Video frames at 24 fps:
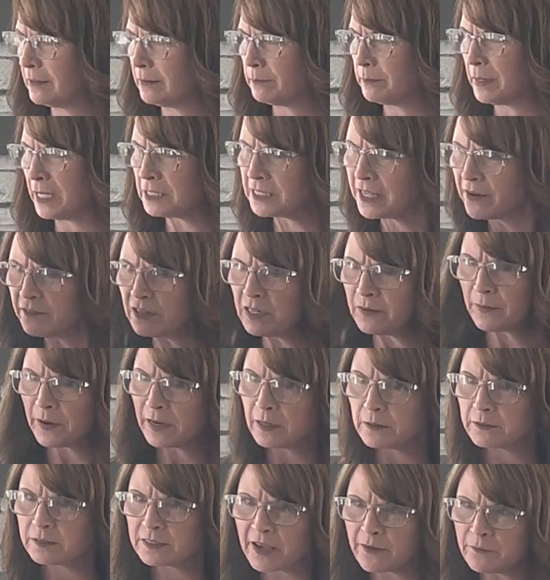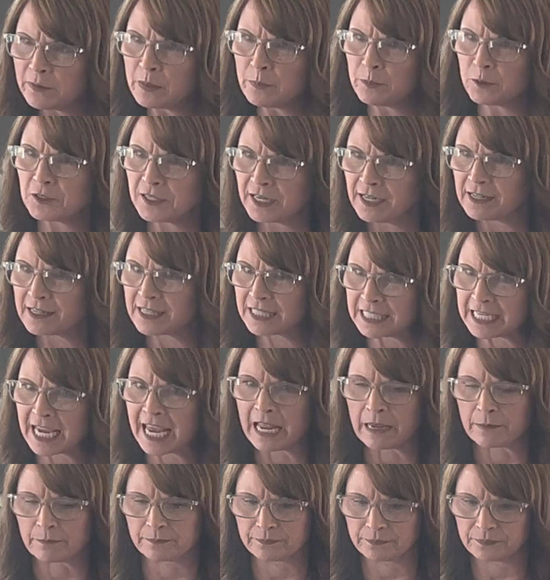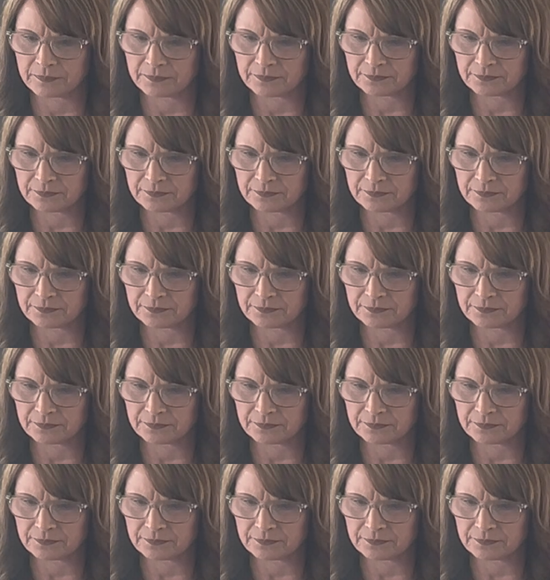About 70% of the time.